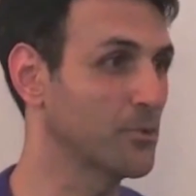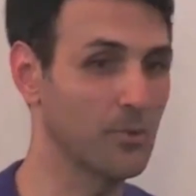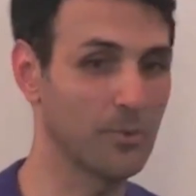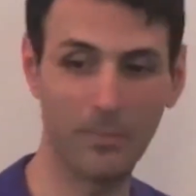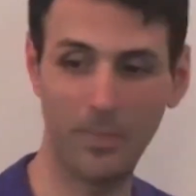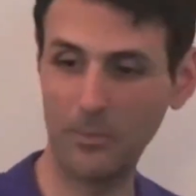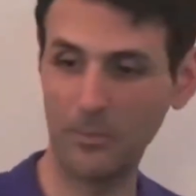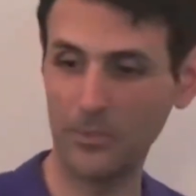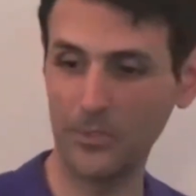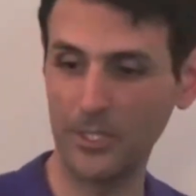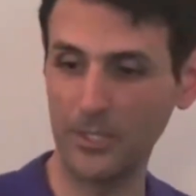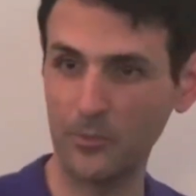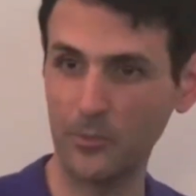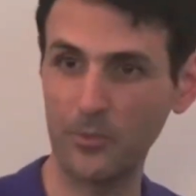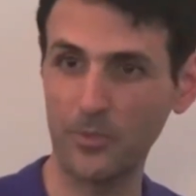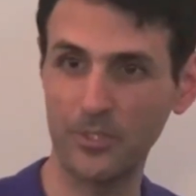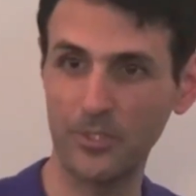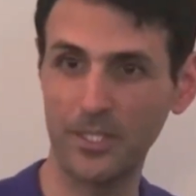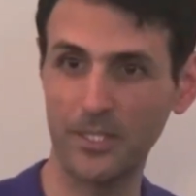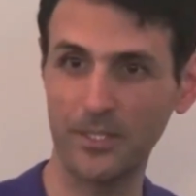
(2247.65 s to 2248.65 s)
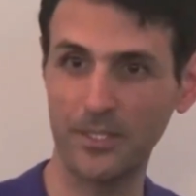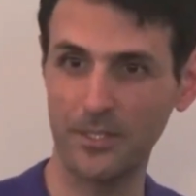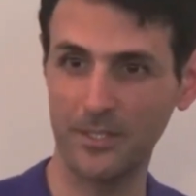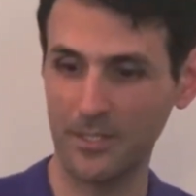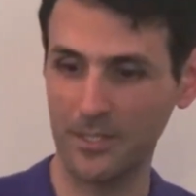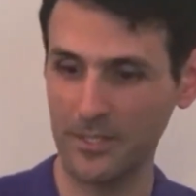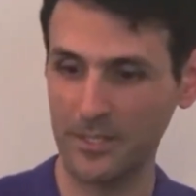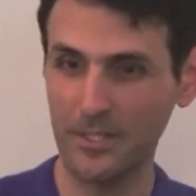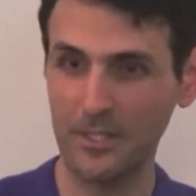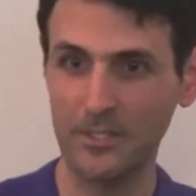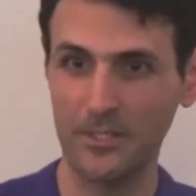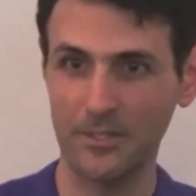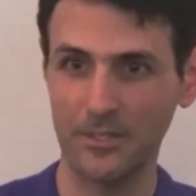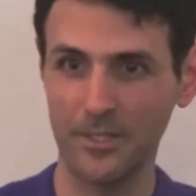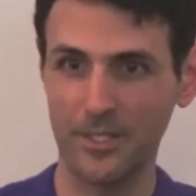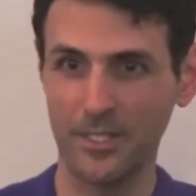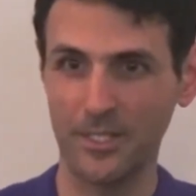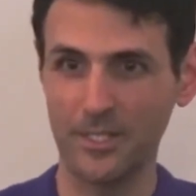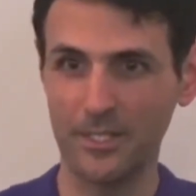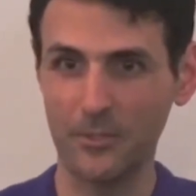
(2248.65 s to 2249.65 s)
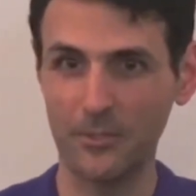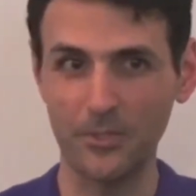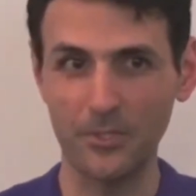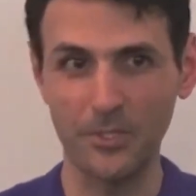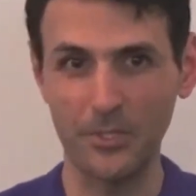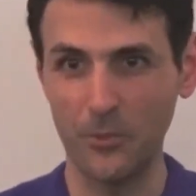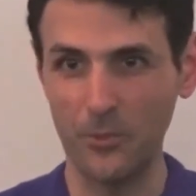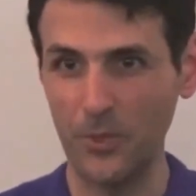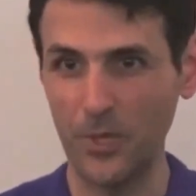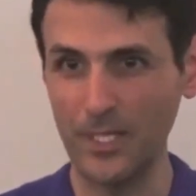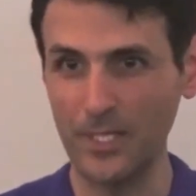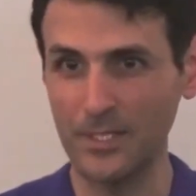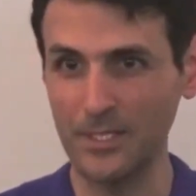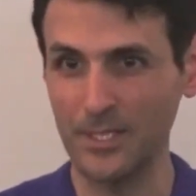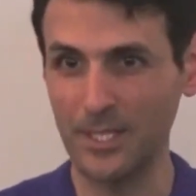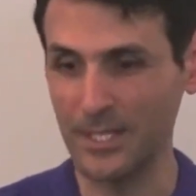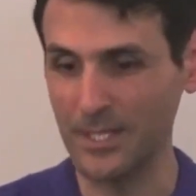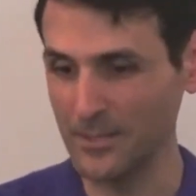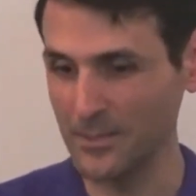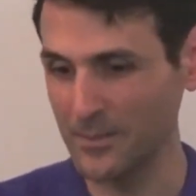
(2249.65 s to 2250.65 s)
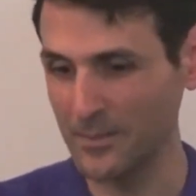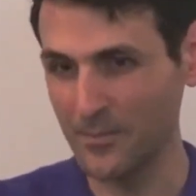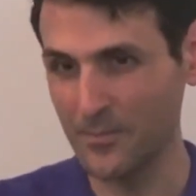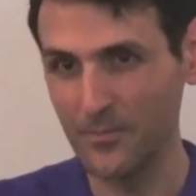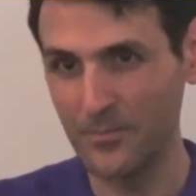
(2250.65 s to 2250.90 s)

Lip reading: Remember that we said that there is the right side